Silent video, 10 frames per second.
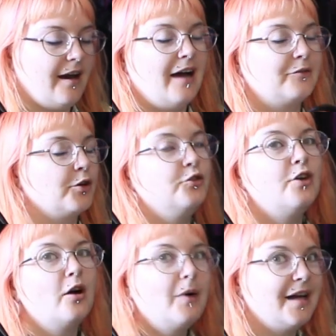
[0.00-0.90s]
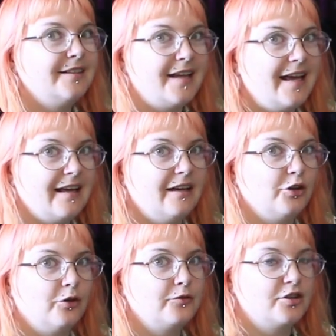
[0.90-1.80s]
I've got nowhere near
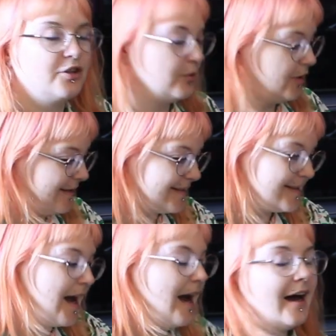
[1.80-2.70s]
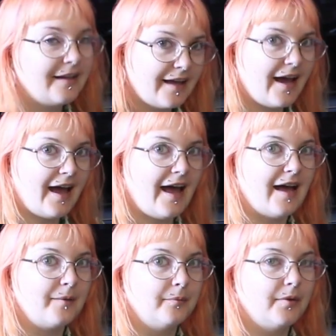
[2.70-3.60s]
enough to do the entire
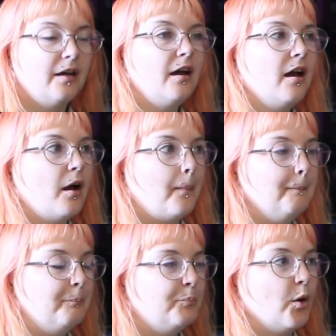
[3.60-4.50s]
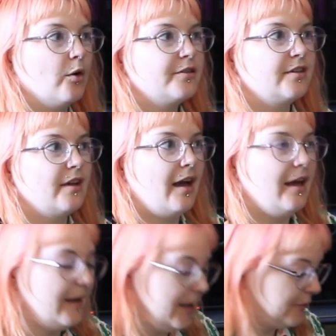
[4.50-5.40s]
hem, but
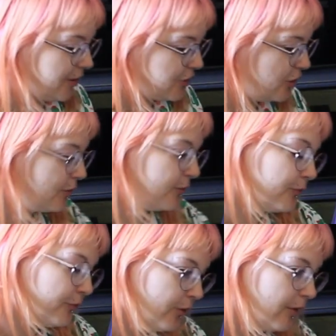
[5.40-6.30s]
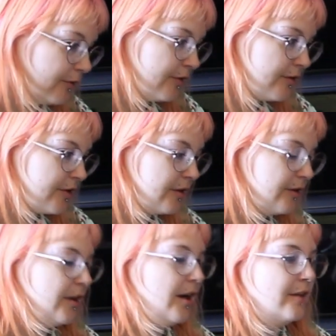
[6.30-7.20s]
if I do the front,
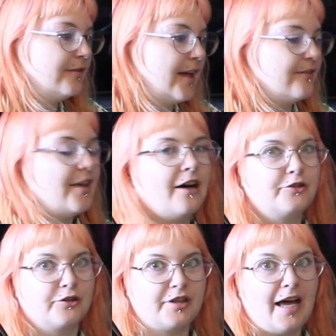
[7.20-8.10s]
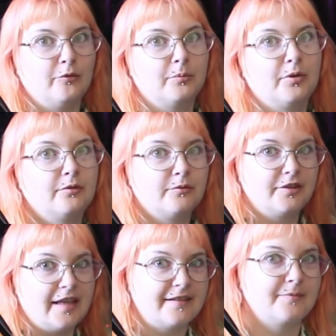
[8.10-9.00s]
then that'll just help
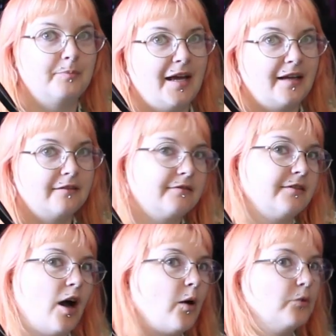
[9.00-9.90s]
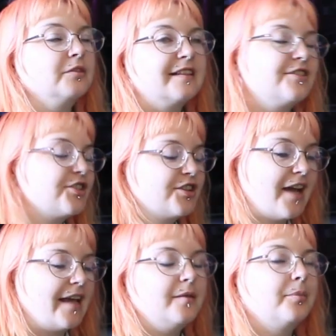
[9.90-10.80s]
this bit hold its
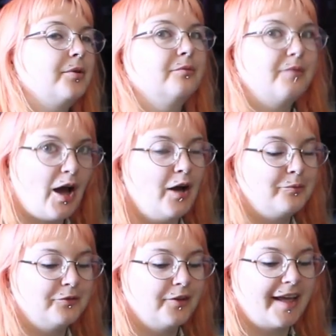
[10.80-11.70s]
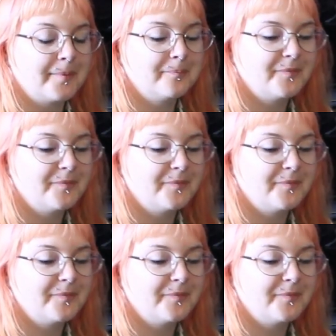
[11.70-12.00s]
shape, hopefully.